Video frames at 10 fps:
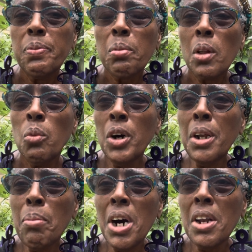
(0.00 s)
What
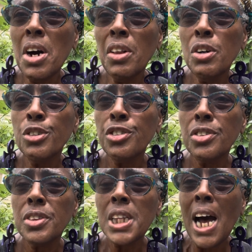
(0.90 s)
about all those
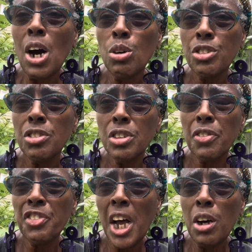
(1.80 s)
thousands and
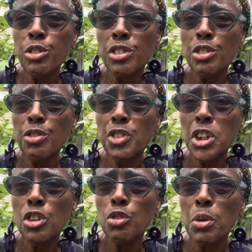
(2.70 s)
thousands of
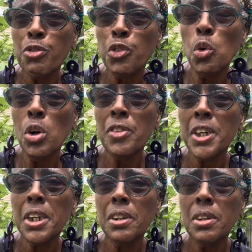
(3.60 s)
years before
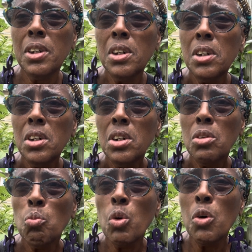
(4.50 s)
then,
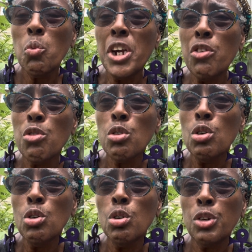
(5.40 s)
when we
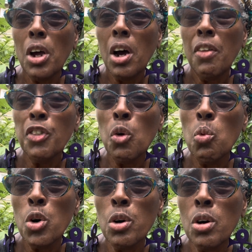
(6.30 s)
ruled the
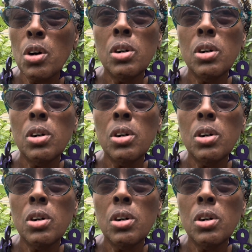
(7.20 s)
world?